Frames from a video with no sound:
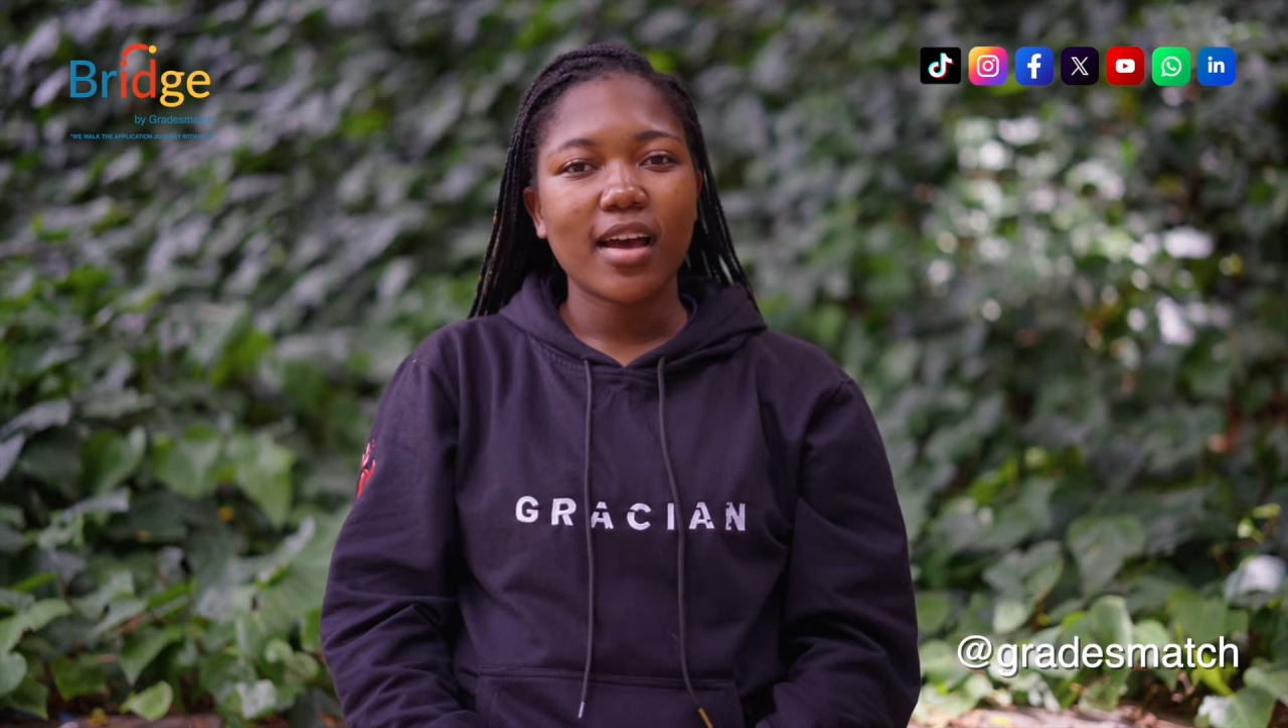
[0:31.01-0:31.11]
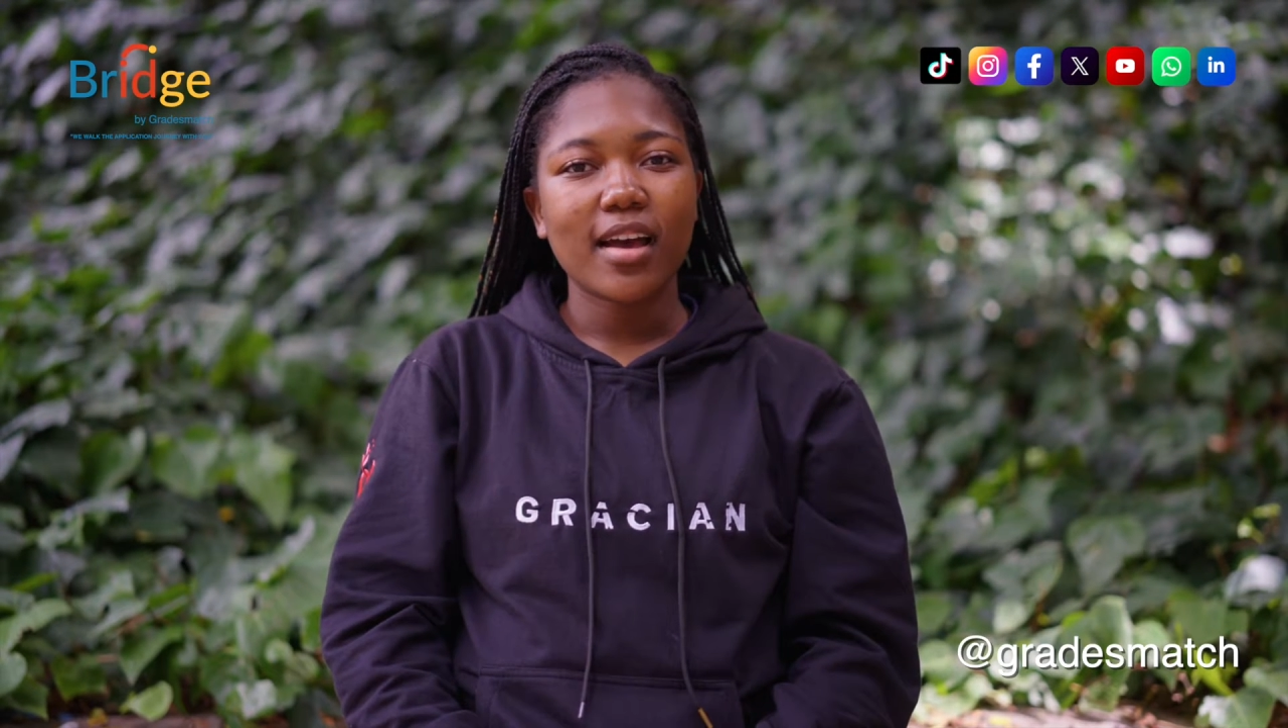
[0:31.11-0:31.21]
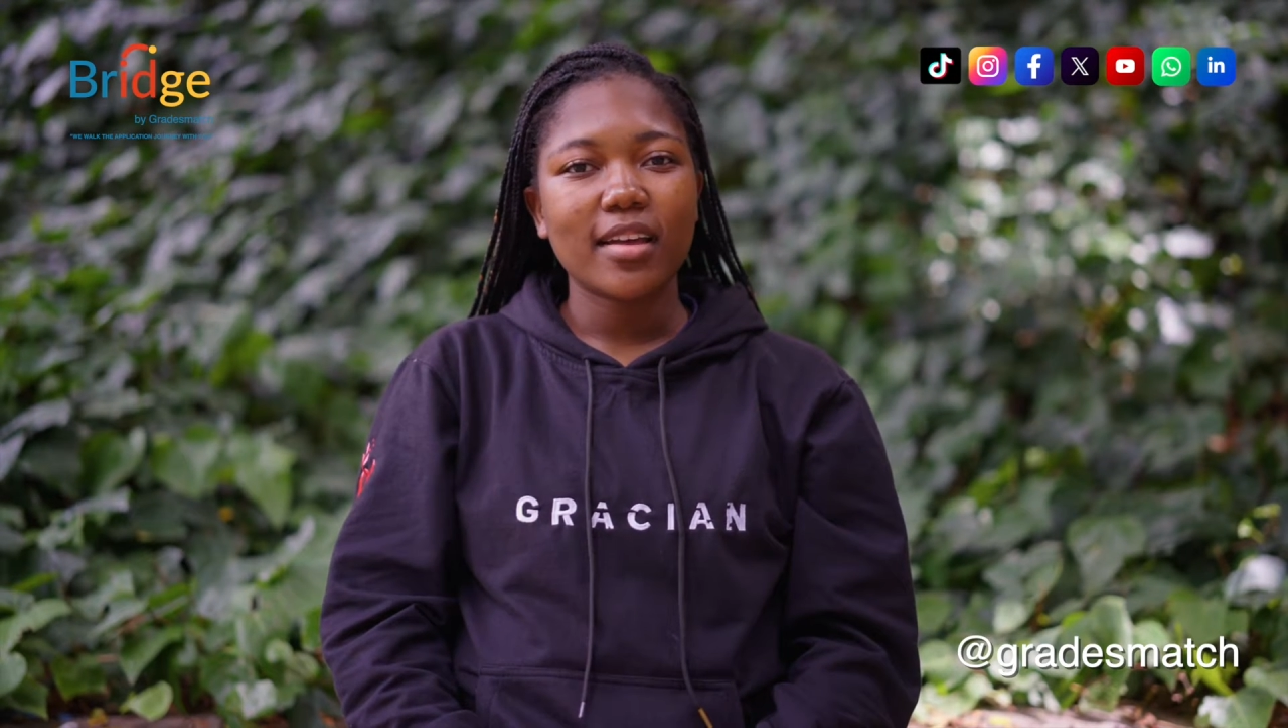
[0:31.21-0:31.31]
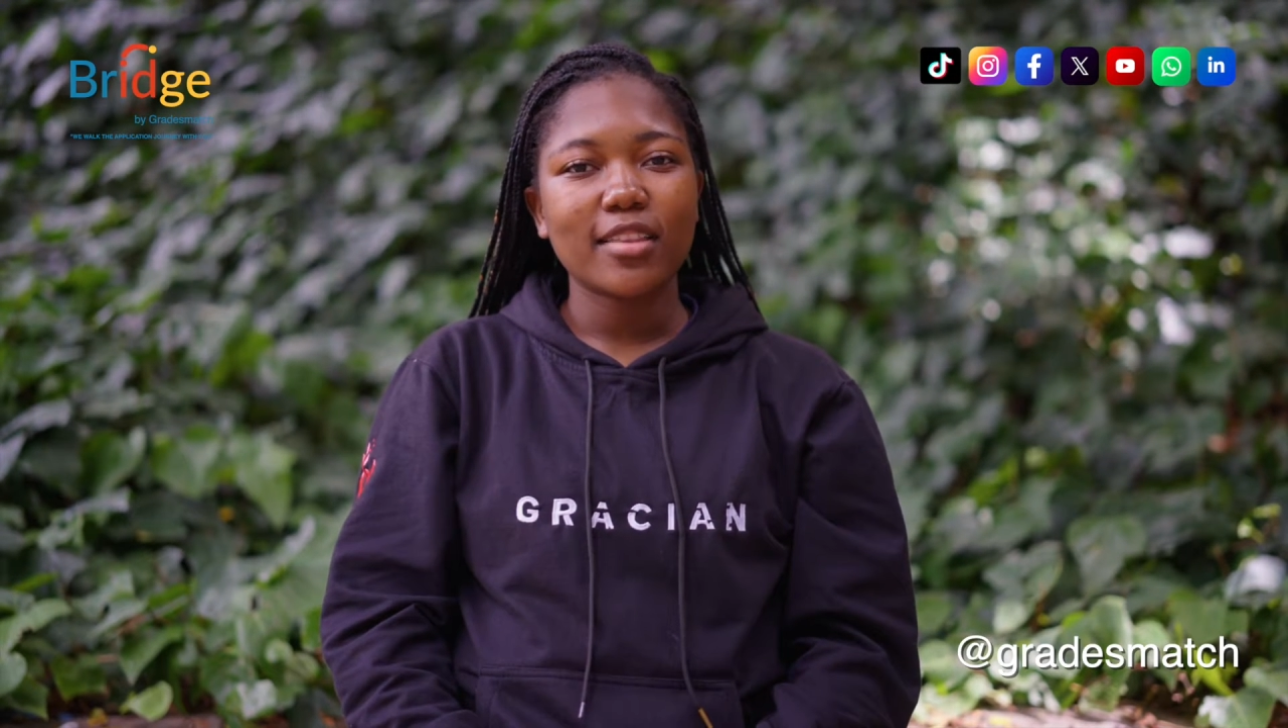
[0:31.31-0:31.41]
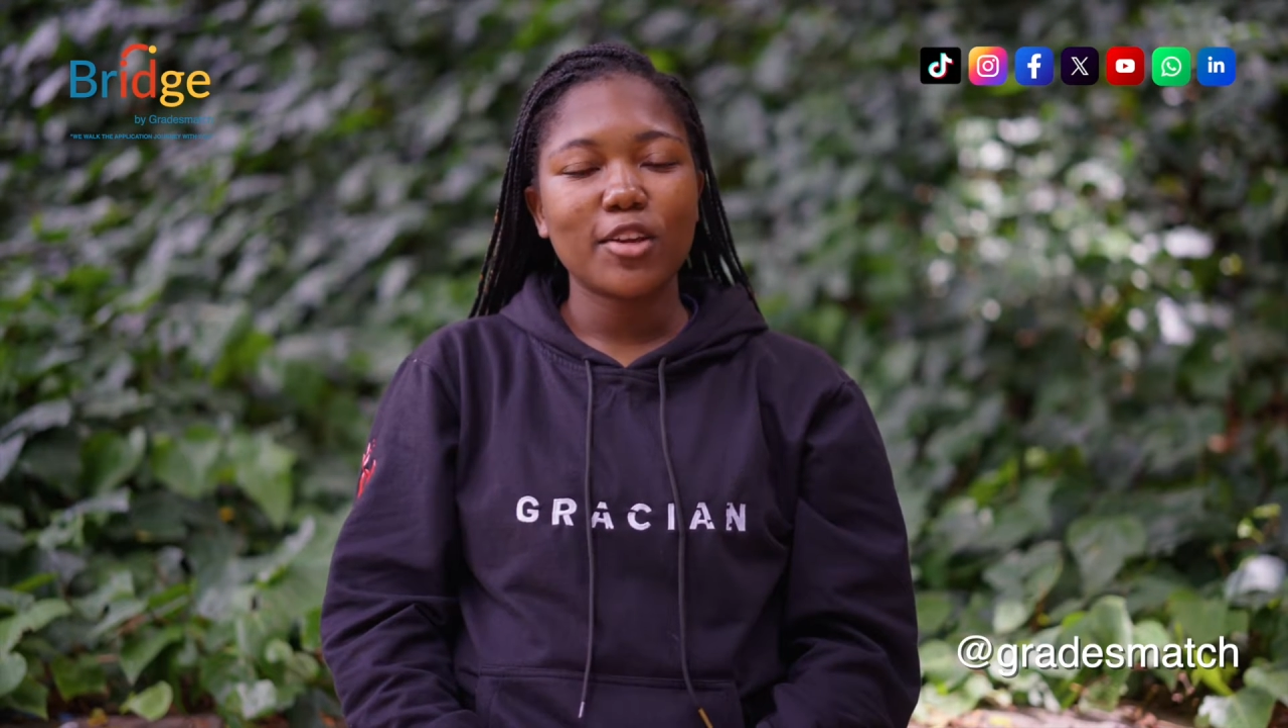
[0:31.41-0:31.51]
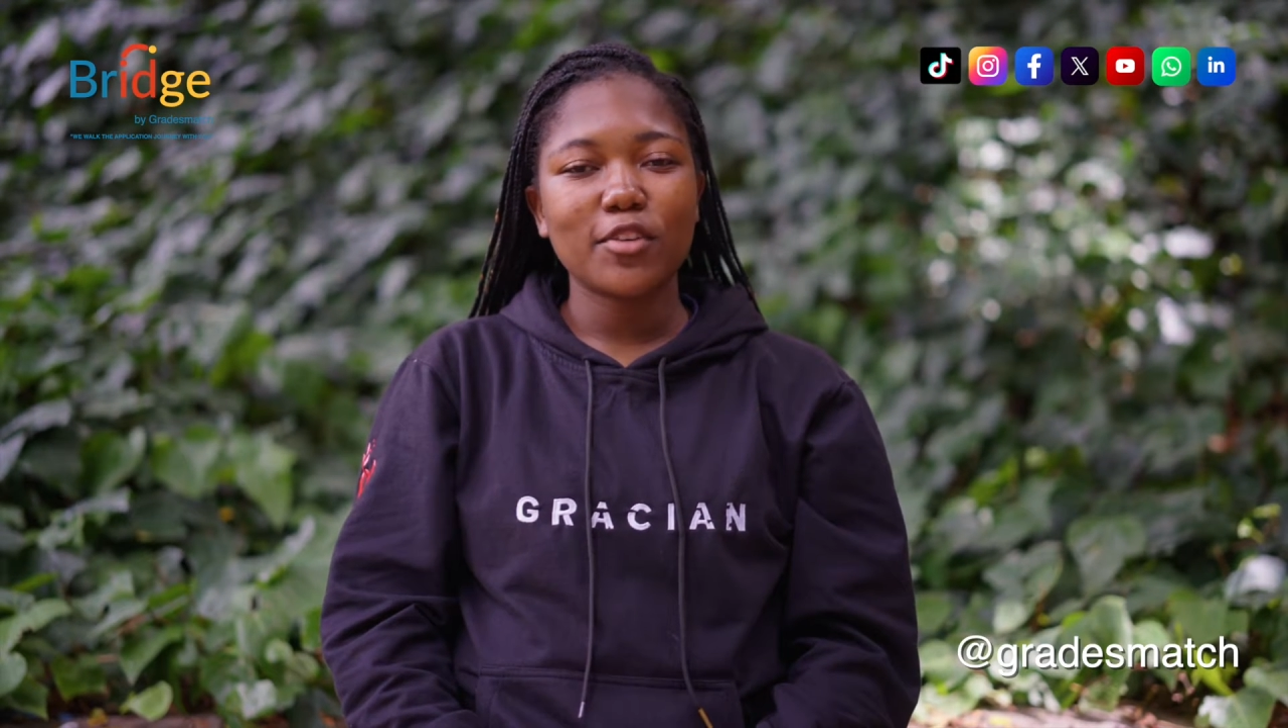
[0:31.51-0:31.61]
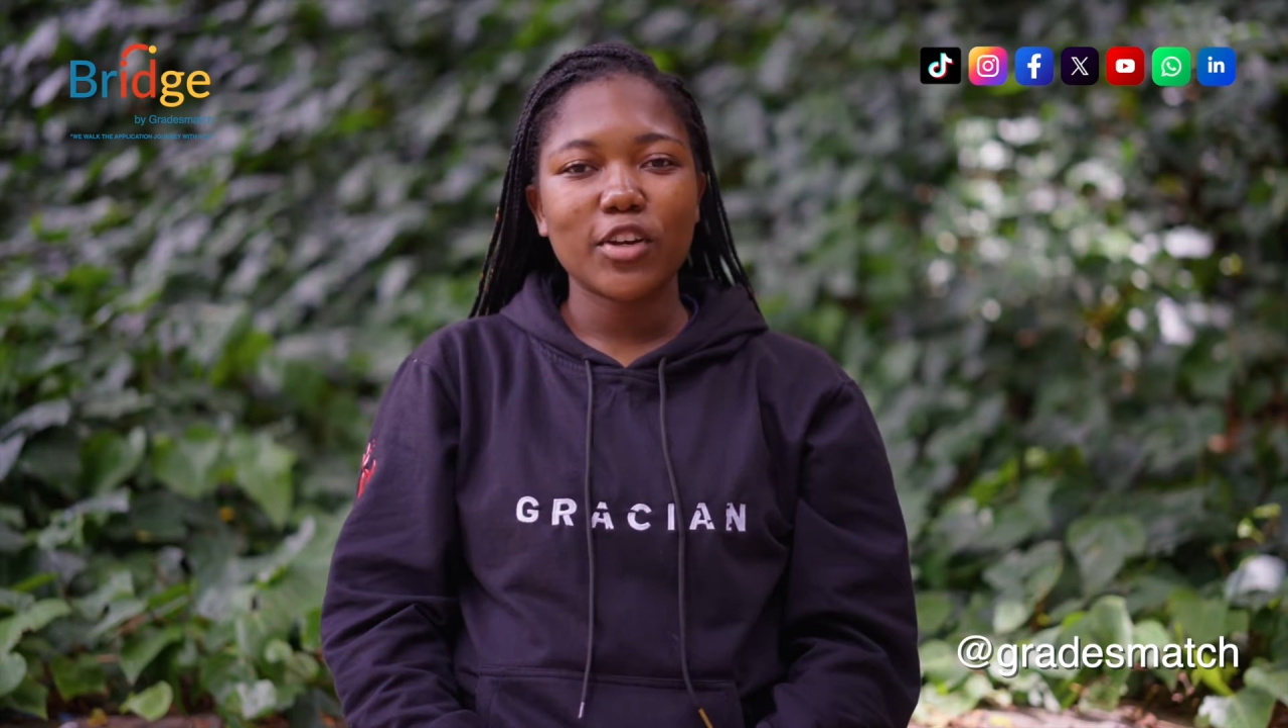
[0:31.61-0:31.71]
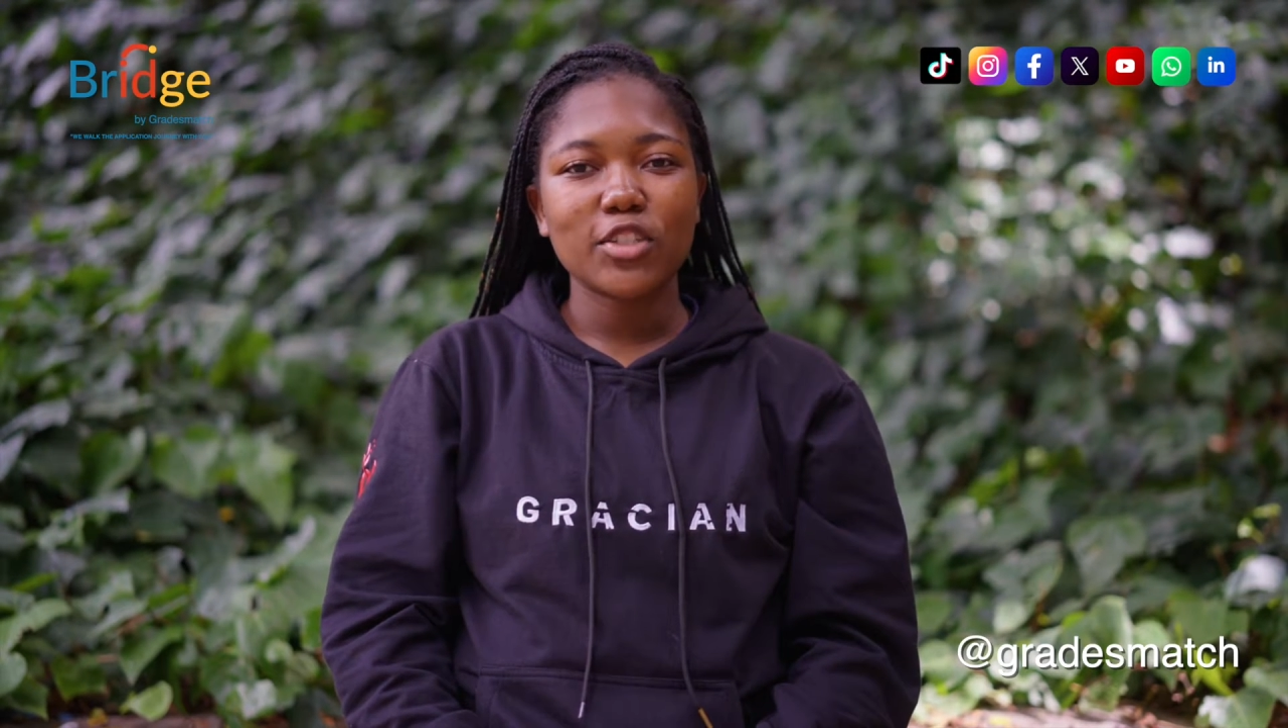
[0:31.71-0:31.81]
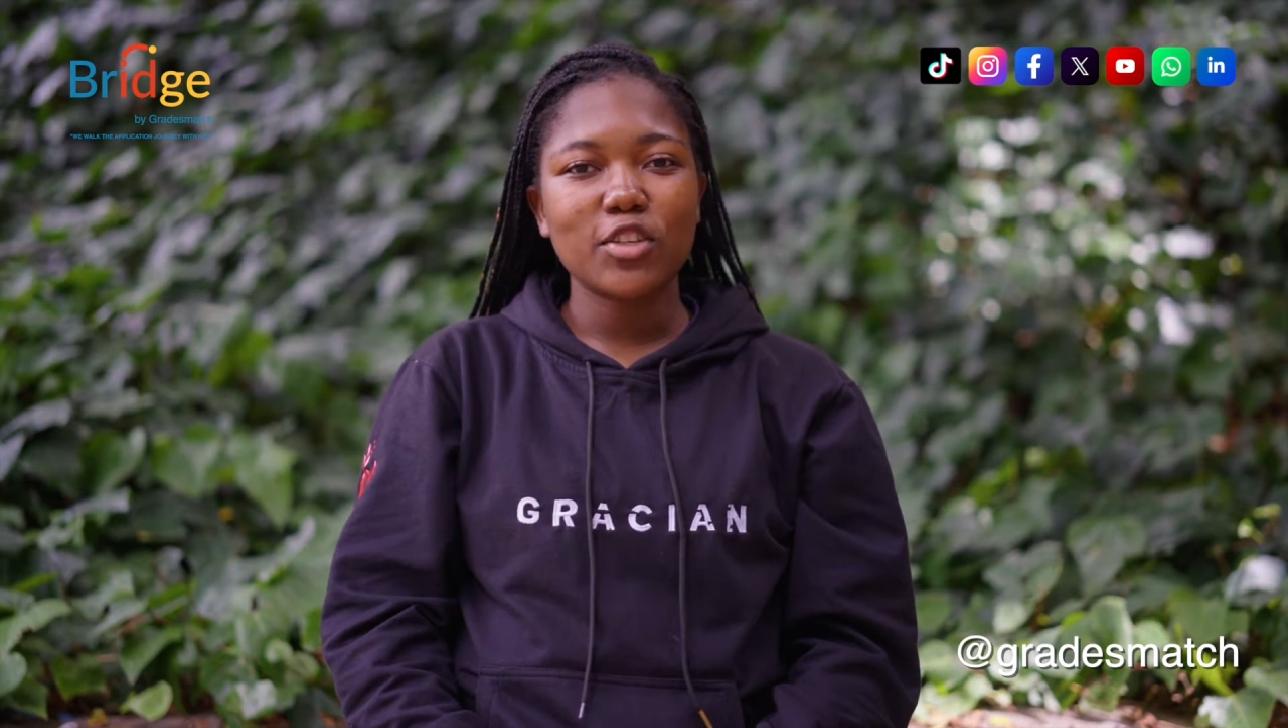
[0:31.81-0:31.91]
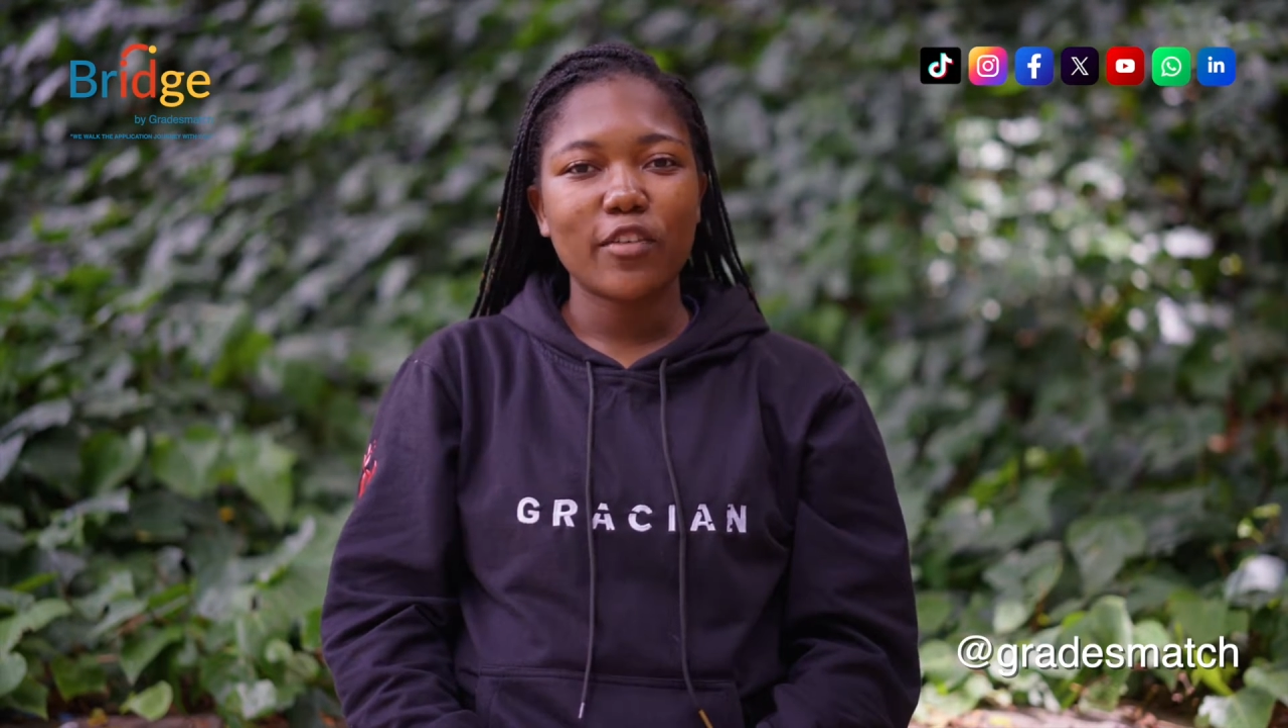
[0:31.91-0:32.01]
the
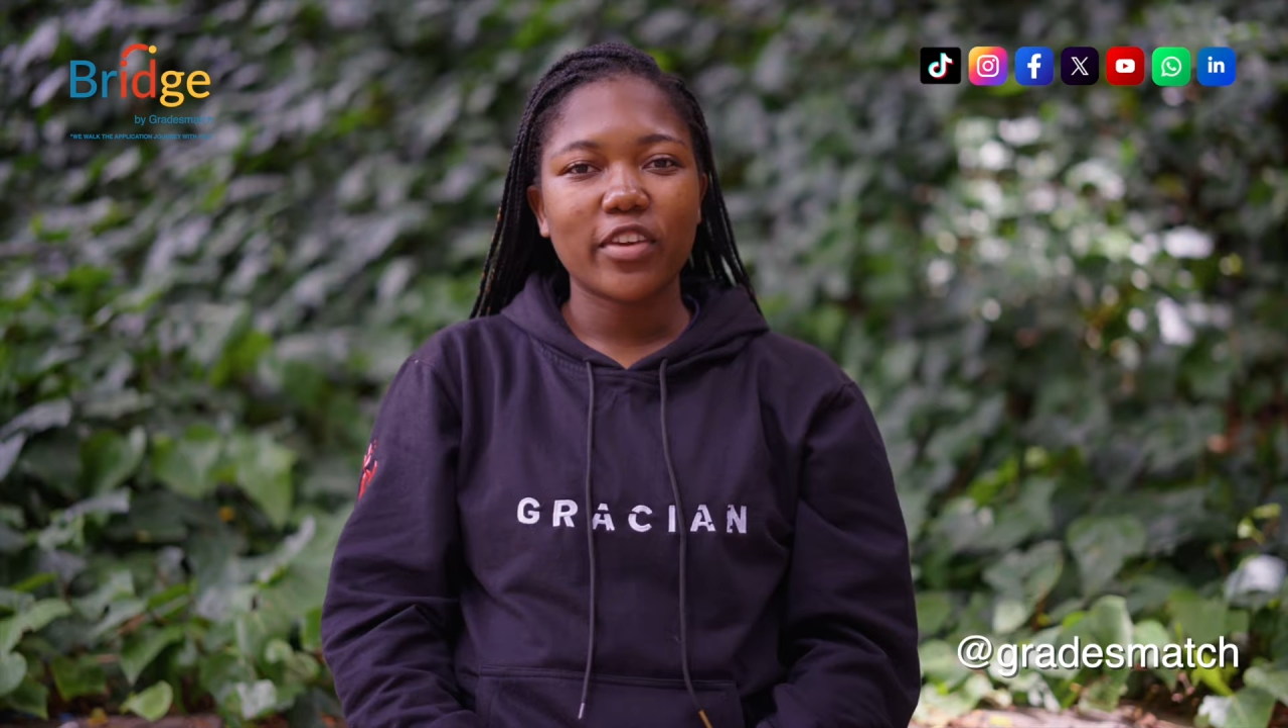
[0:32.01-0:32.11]
University